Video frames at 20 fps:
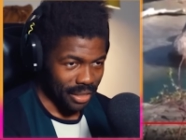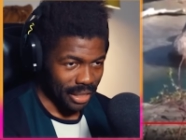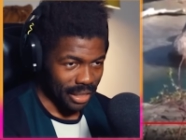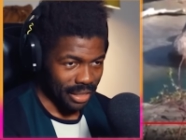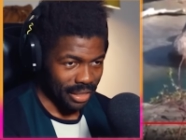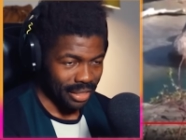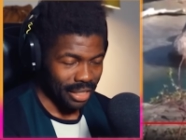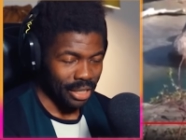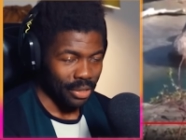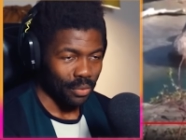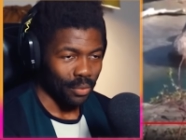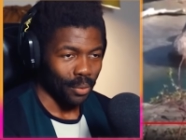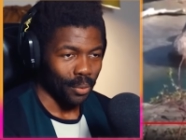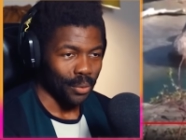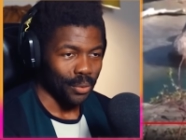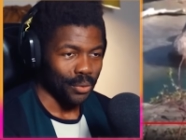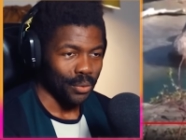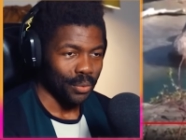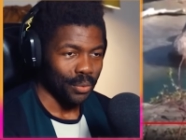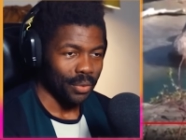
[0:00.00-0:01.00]

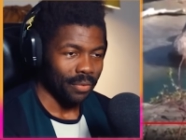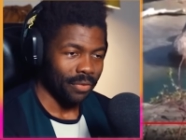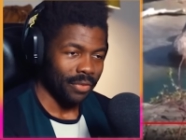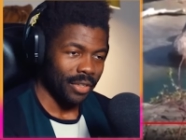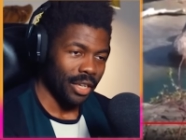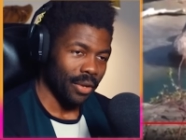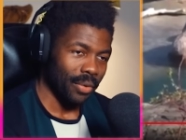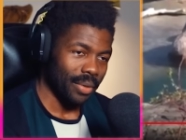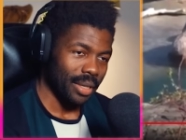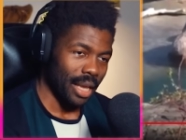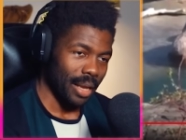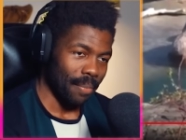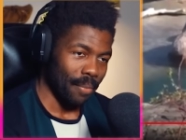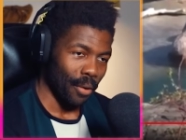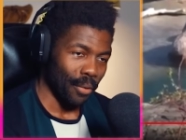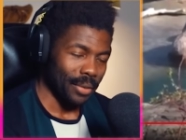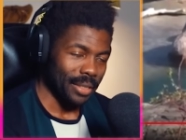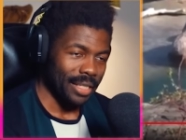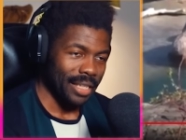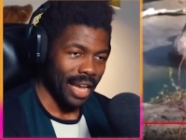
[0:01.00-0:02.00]
sequel to the video game
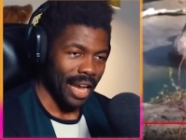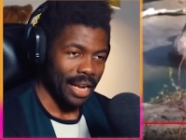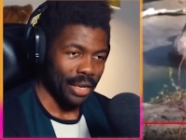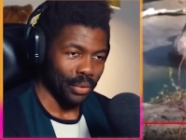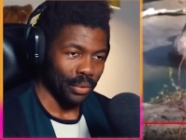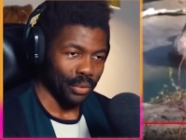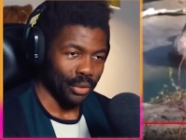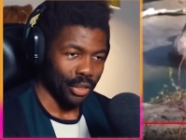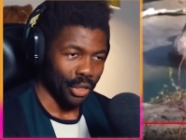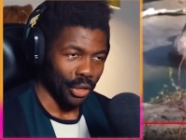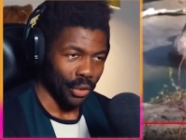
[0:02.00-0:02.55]
Untitled